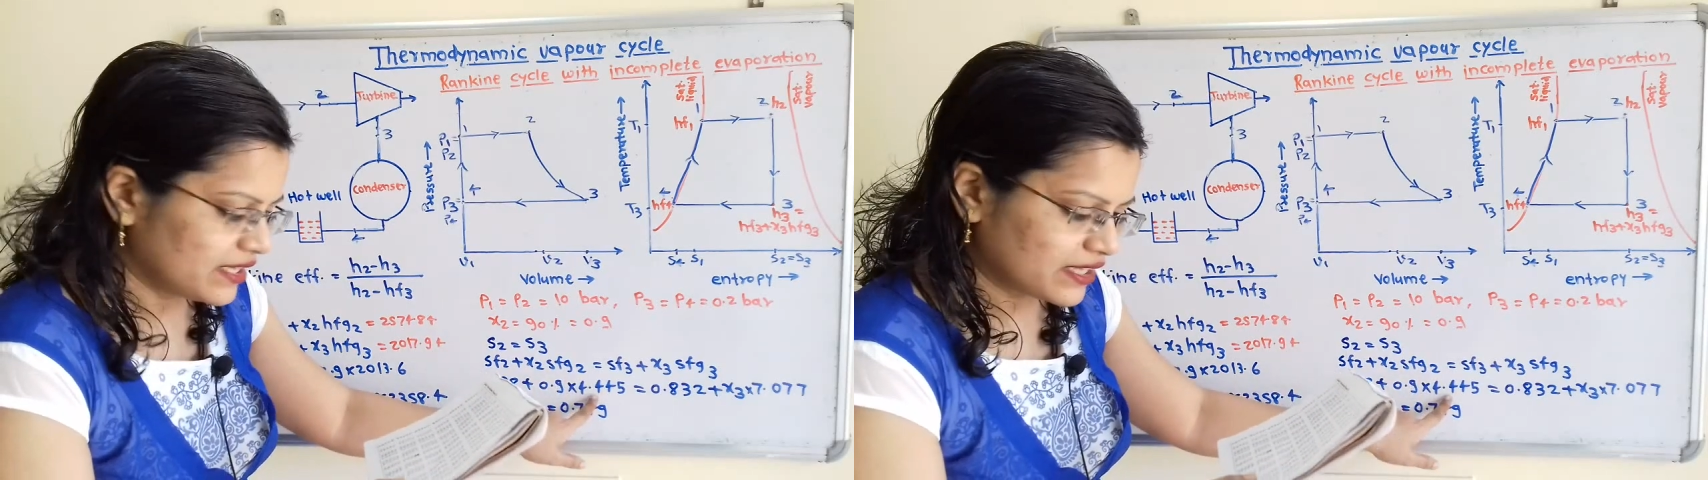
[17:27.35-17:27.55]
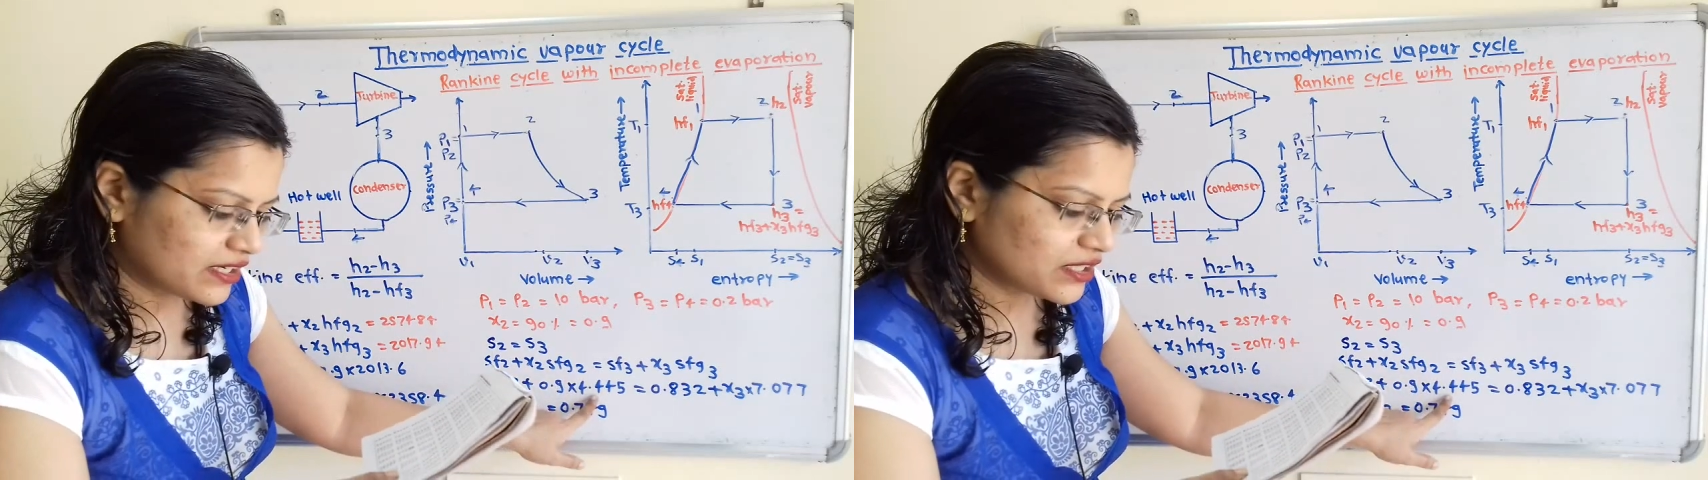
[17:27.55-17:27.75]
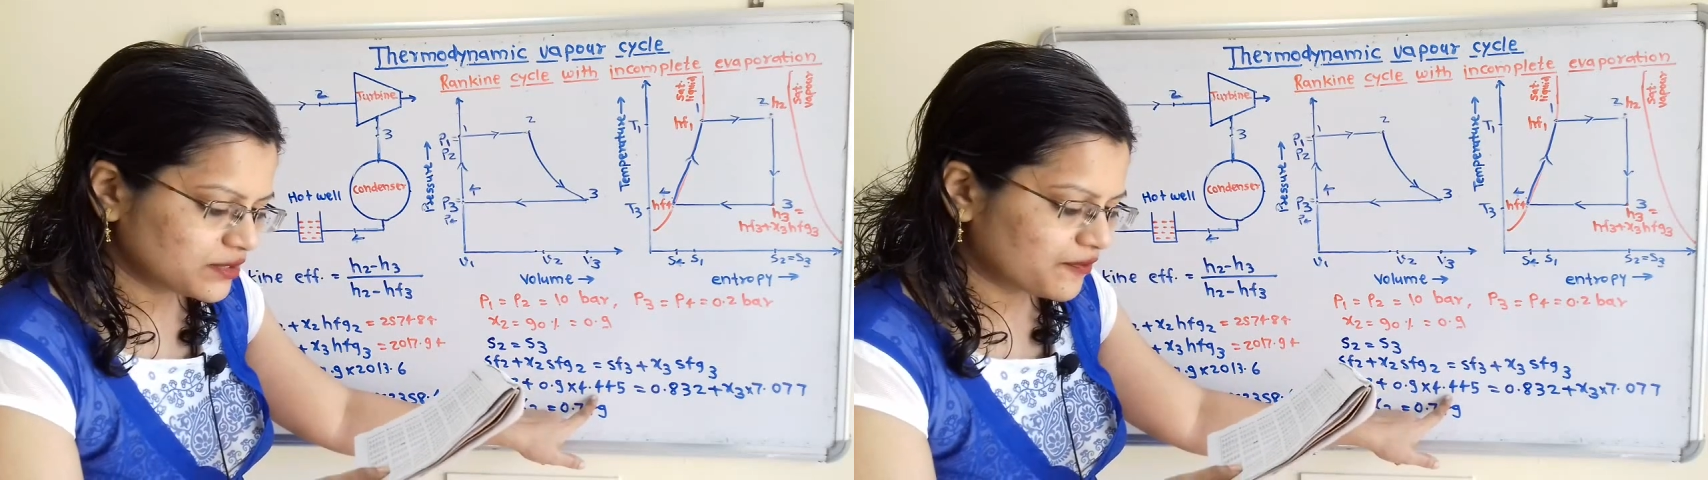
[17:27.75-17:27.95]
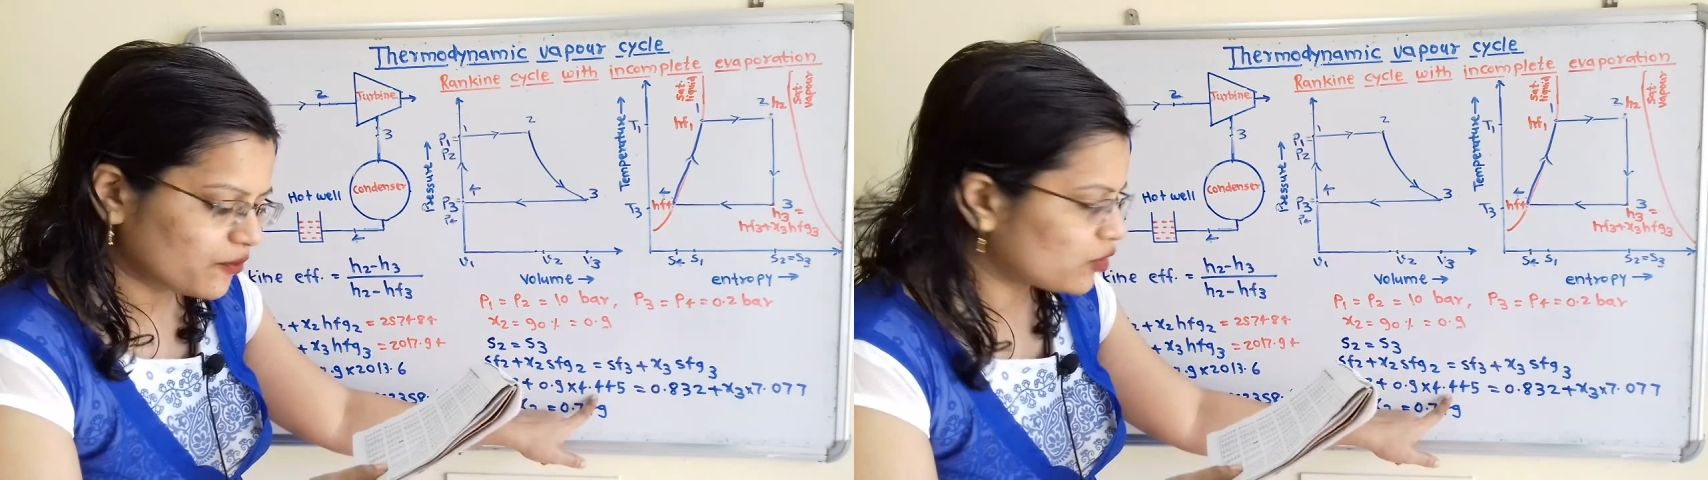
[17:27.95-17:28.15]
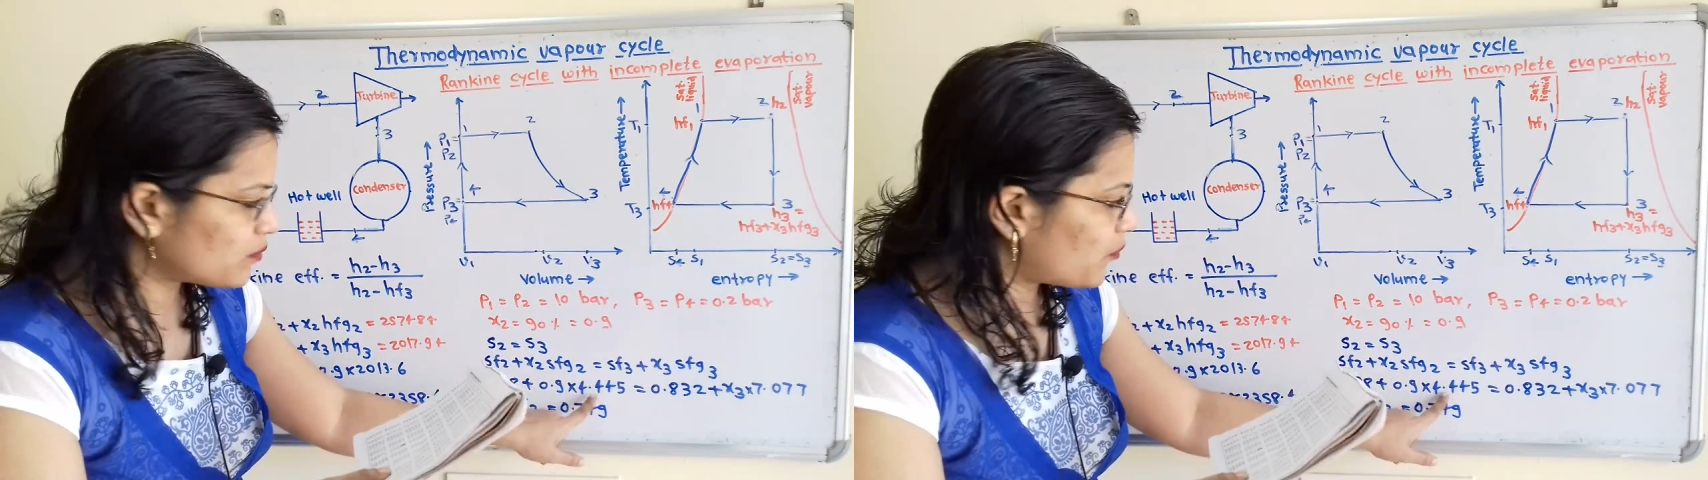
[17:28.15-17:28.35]
that is
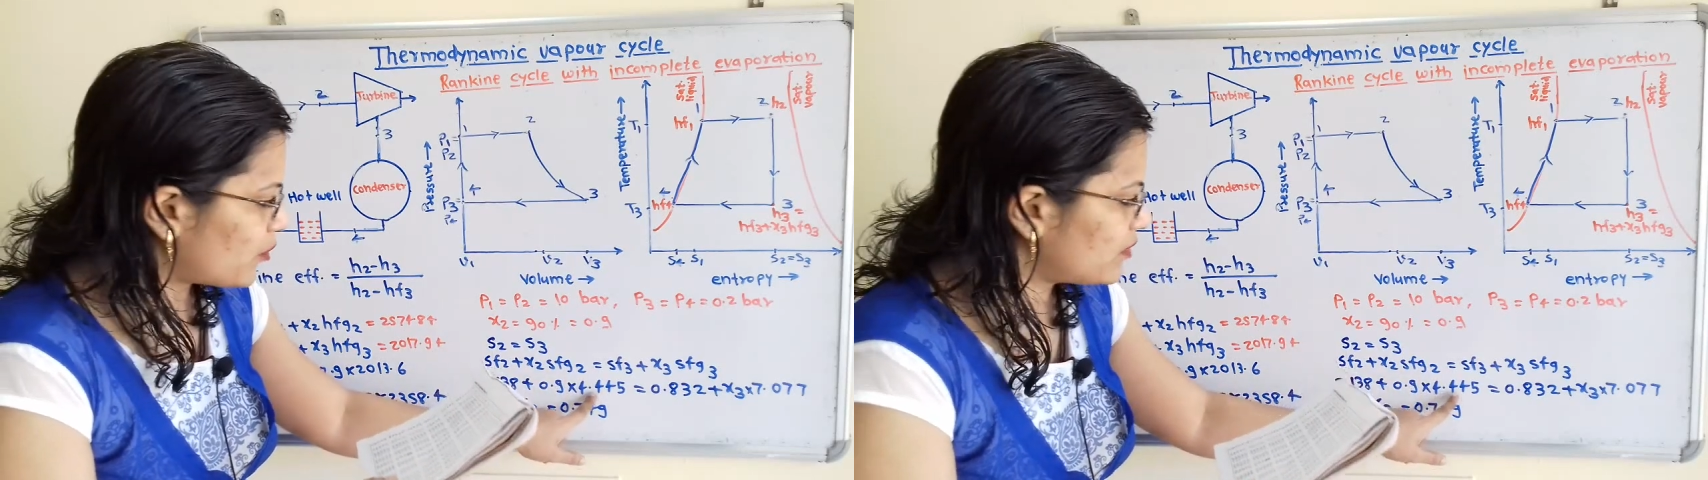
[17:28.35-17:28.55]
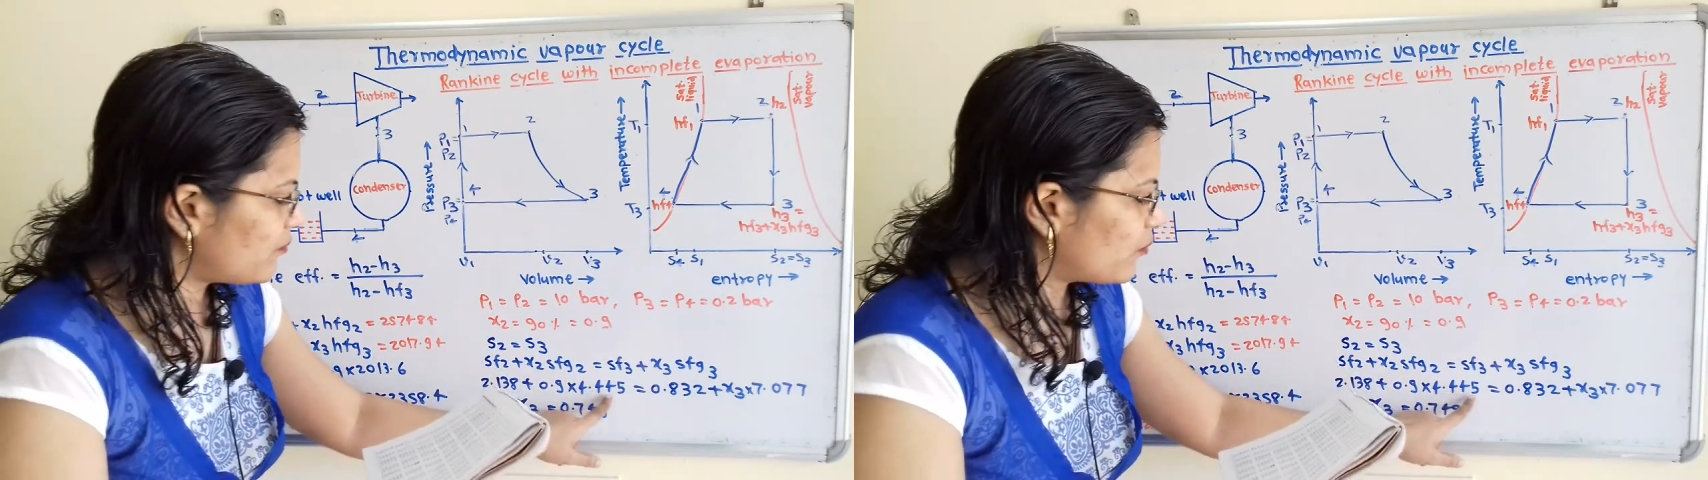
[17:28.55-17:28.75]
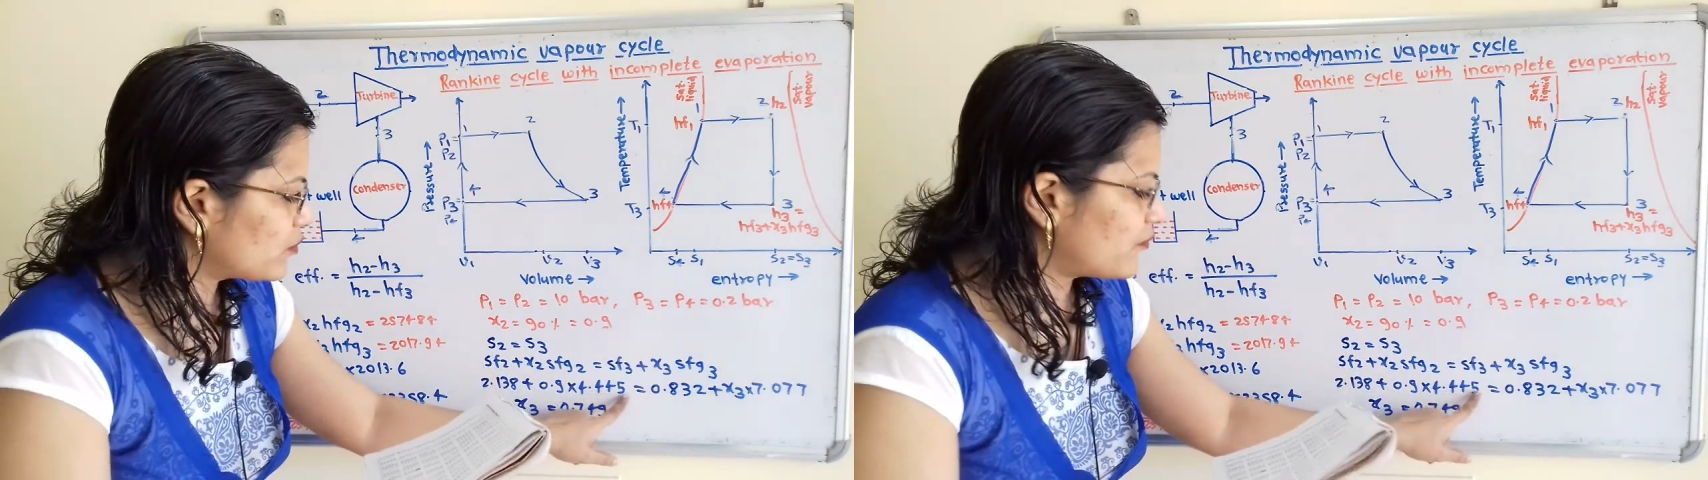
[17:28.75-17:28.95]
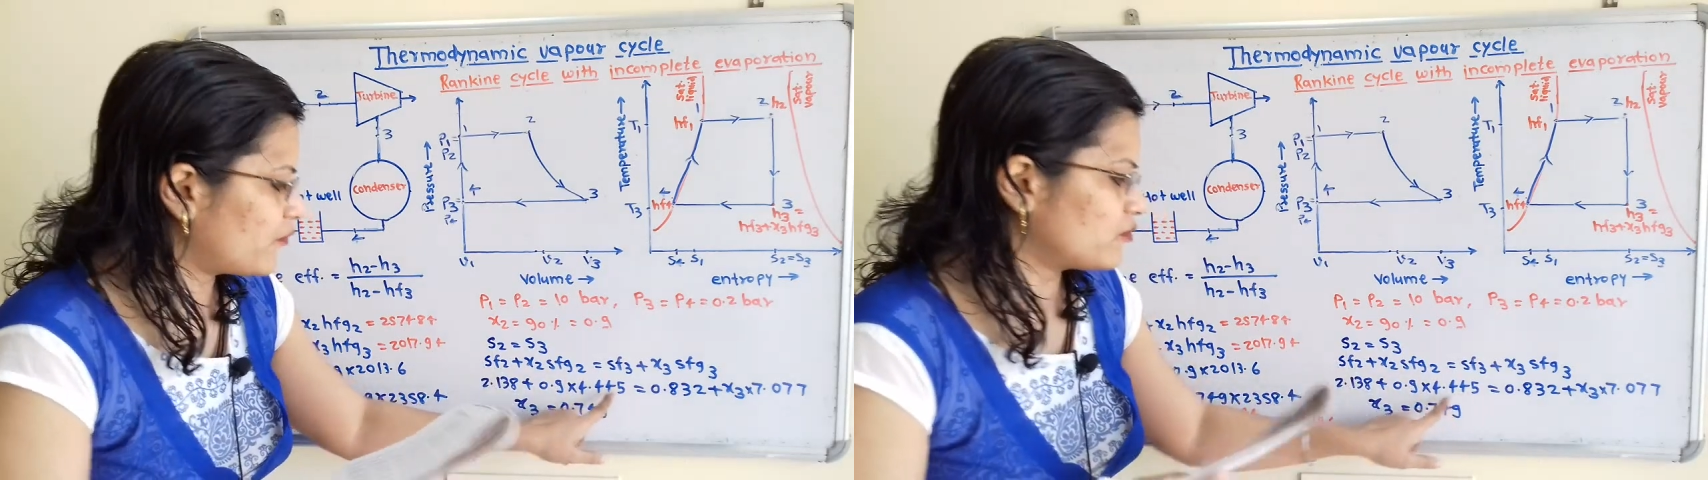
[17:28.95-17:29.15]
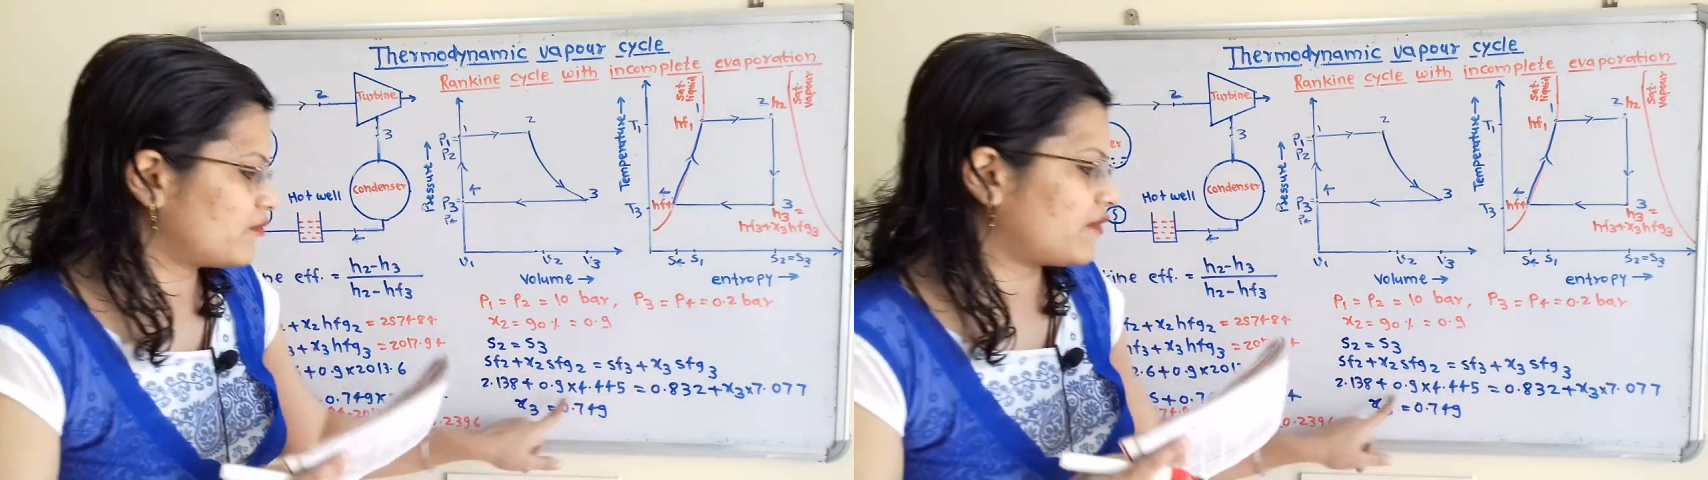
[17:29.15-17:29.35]

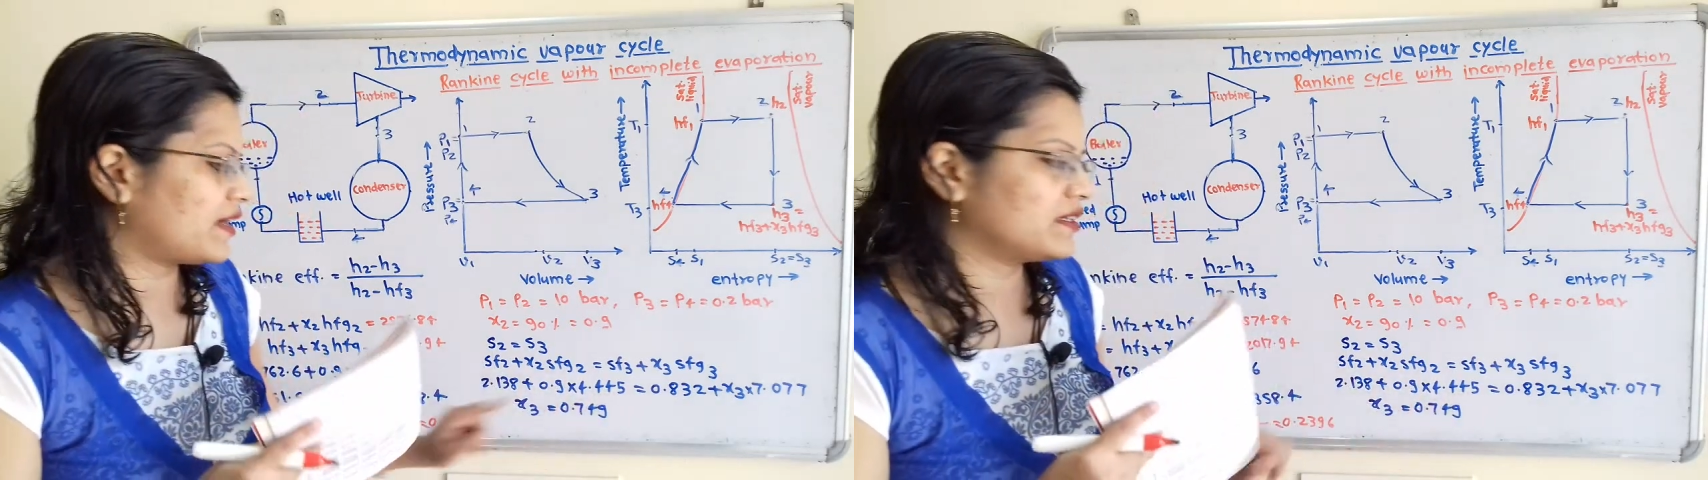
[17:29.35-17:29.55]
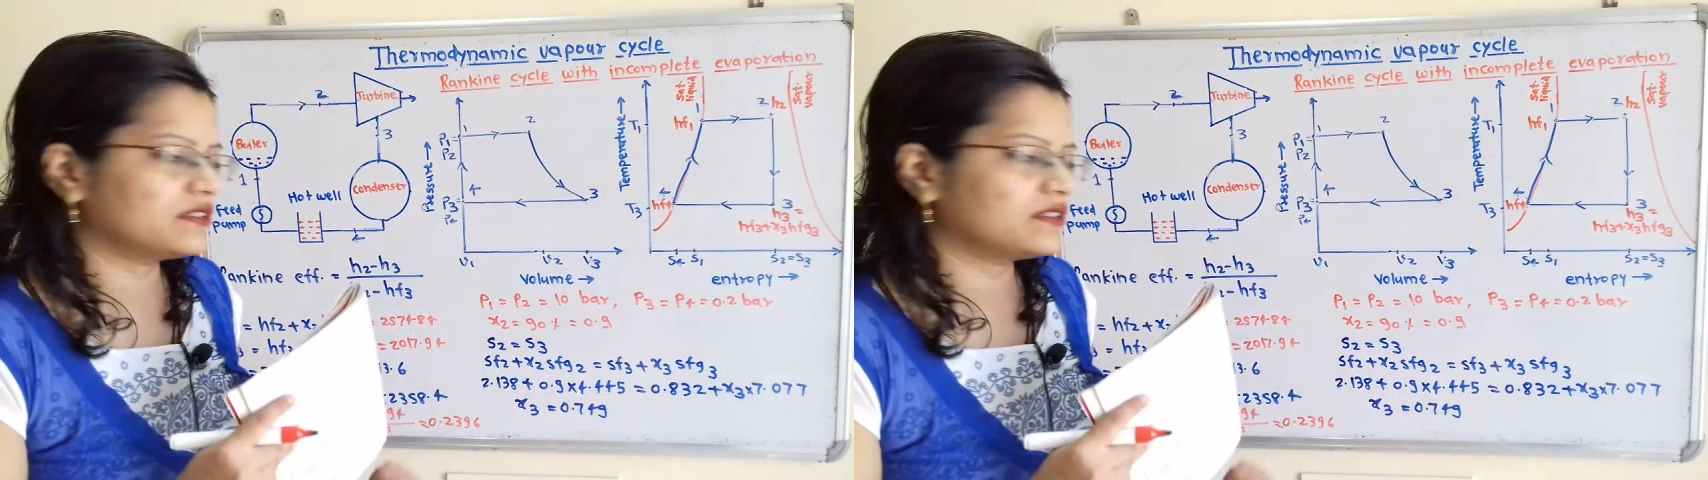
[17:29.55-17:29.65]
4.445